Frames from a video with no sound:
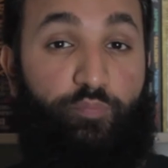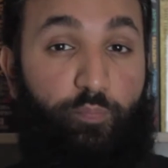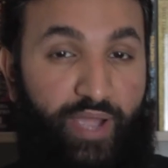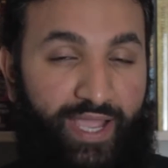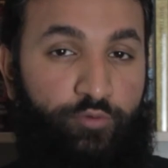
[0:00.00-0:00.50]

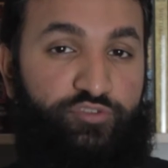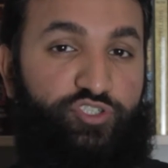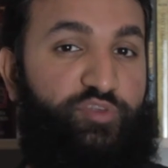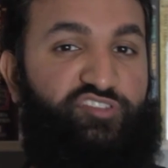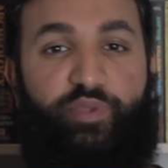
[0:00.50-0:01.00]

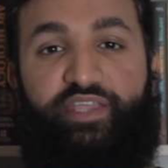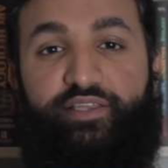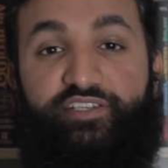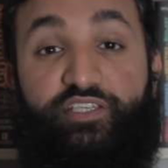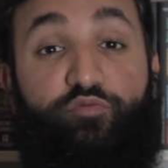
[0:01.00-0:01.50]
bound to be
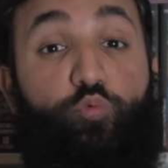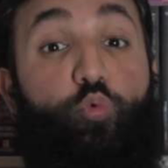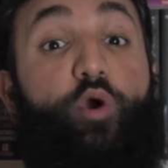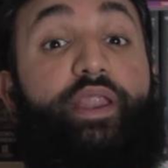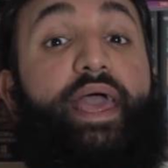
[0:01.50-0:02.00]
speculative,
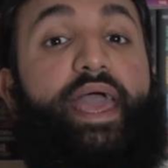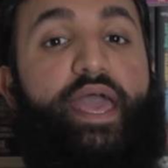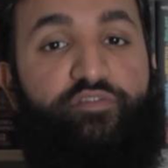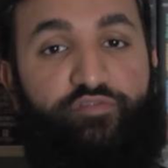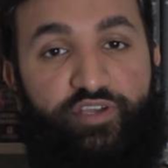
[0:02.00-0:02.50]

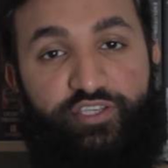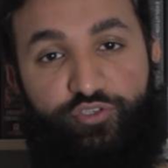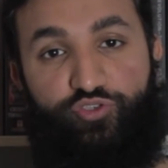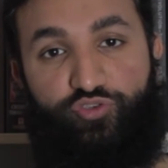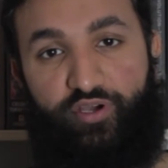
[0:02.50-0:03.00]
whatever
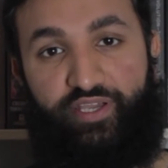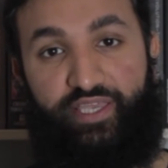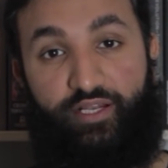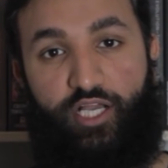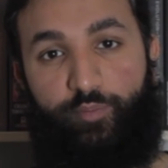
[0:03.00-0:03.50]
you try
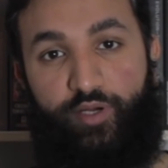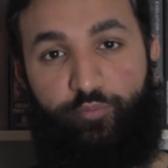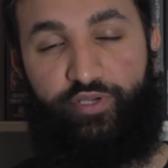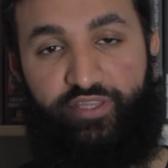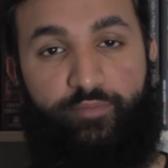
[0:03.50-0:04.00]
and come
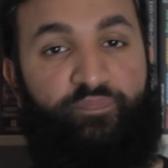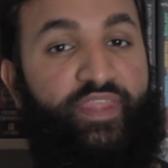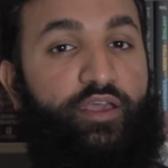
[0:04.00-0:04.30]
with.